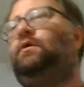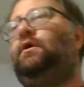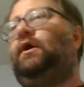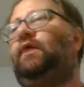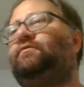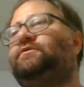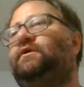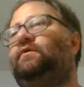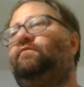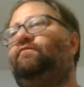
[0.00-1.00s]
I have a
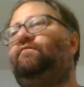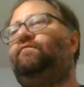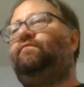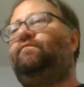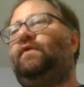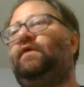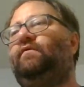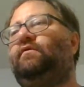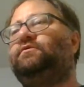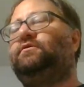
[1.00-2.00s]
set of
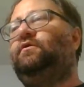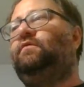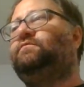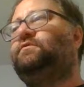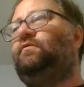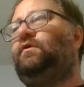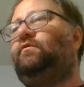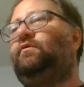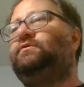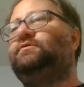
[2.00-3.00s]
5-ounce gloves
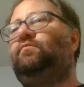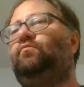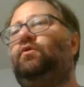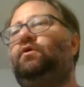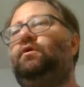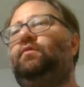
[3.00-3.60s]
around here somewhere.